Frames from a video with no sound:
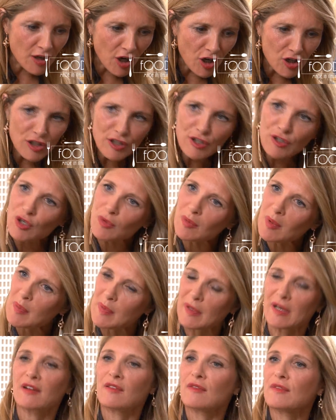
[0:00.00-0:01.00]
And how
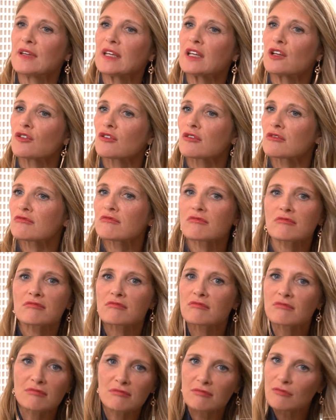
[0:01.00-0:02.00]
was olive oil
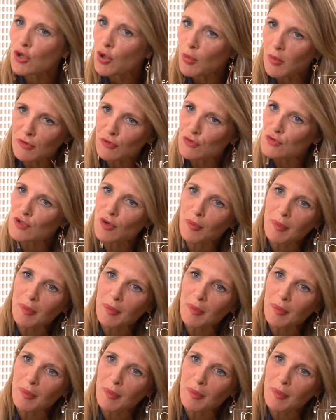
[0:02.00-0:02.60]
discovered?